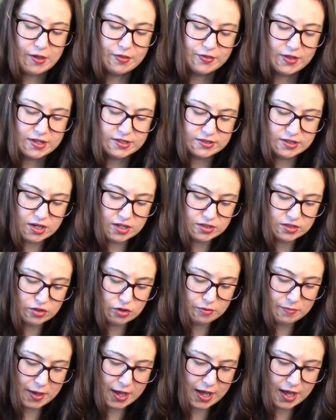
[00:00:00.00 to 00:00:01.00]
That's not
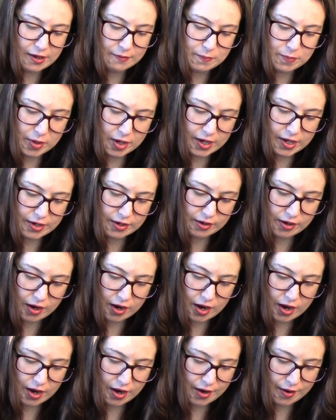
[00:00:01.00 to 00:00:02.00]
so bad, but
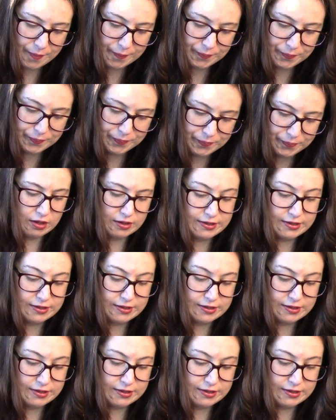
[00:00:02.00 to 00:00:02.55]
um,